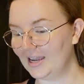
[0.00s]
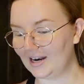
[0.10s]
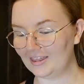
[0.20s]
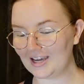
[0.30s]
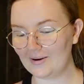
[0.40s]
And
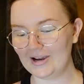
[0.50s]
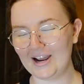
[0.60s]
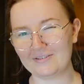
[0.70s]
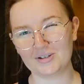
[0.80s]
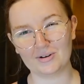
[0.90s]
I think I might
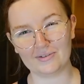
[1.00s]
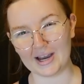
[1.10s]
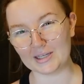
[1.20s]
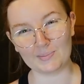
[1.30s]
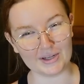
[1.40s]
have to
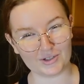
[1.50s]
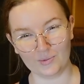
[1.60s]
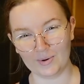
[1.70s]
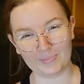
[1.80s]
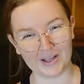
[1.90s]
revise my
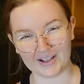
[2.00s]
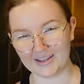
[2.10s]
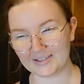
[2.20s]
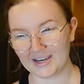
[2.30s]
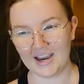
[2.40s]
Zumba
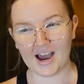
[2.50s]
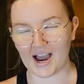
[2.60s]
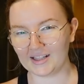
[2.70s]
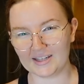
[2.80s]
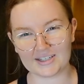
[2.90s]
playlist.
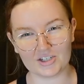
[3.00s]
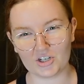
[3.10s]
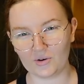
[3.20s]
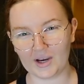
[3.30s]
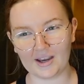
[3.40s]
I listened
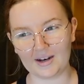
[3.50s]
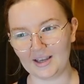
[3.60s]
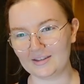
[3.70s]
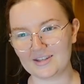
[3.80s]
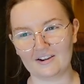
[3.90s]
to it,
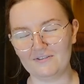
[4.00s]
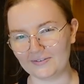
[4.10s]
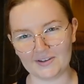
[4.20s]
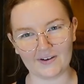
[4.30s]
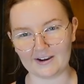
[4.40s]
it's like
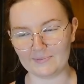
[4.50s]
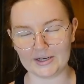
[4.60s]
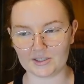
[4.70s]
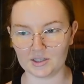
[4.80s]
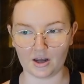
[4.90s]
55
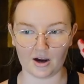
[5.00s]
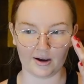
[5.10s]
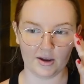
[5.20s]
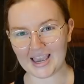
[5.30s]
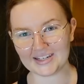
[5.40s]
minutes
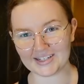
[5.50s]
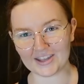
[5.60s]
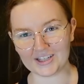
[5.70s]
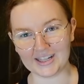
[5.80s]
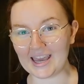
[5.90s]
long and it's
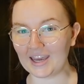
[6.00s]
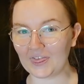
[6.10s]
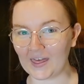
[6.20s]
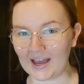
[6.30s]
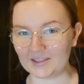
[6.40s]
not the
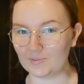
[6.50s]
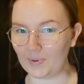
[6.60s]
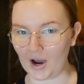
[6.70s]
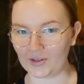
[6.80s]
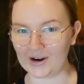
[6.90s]
length that's
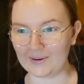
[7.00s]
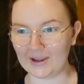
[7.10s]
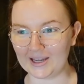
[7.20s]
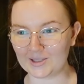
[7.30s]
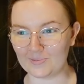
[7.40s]
bothering
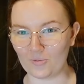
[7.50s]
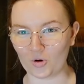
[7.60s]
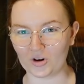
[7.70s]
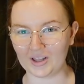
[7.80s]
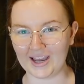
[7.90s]
me. It's
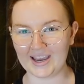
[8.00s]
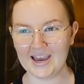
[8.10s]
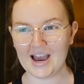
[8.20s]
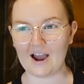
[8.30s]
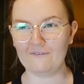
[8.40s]
more like,
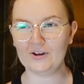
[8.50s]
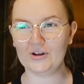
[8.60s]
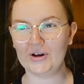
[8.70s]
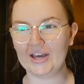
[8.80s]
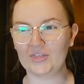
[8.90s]
I feel
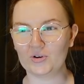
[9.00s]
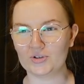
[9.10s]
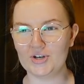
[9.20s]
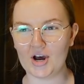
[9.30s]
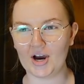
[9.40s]
like there's
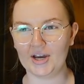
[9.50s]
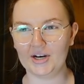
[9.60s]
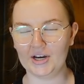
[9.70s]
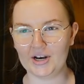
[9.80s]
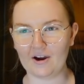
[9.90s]

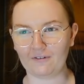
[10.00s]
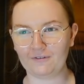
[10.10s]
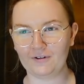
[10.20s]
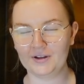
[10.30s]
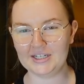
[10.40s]
not
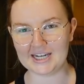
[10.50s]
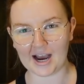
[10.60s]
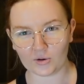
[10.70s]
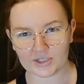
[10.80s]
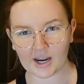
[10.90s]
enough
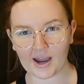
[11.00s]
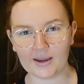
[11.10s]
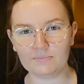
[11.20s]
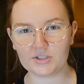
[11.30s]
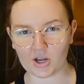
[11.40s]

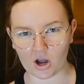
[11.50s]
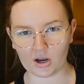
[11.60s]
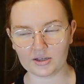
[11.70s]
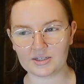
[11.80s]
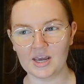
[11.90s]
downtime
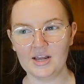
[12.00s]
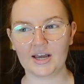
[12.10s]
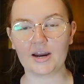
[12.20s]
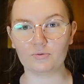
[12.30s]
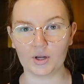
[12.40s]
songs.
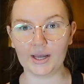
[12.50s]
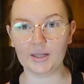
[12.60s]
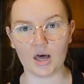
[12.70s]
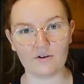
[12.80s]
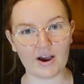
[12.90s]
Like I really
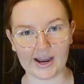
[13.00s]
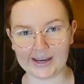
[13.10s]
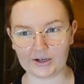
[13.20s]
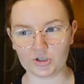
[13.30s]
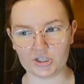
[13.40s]
love high
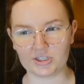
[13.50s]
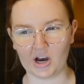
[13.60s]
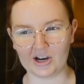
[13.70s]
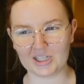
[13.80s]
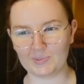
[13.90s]
energy
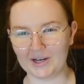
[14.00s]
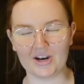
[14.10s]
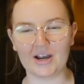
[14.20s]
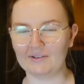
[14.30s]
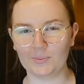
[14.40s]
songs, but
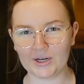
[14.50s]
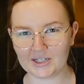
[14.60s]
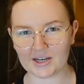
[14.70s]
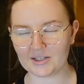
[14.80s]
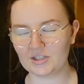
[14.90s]
not everybody
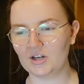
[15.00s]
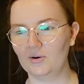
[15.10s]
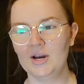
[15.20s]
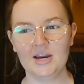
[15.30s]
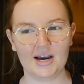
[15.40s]
does. So
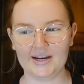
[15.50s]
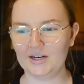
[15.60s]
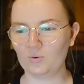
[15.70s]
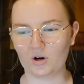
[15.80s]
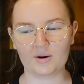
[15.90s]
I need
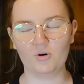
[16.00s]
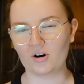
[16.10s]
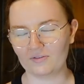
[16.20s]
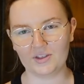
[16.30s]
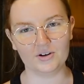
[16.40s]
to work more
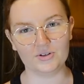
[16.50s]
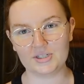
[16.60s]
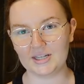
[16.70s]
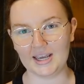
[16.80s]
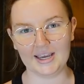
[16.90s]
of
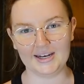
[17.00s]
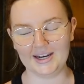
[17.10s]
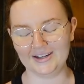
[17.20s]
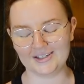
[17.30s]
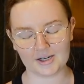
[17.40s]
those in
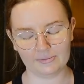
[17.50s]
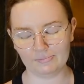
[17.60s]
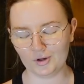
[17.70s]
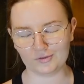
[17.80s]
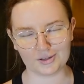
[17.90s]
and
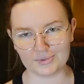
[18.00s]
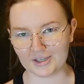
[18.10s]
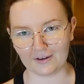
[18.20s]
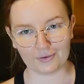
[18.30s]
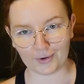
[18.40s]
move some
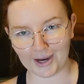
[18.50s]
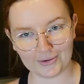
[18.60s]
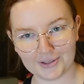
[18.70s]
stuff around.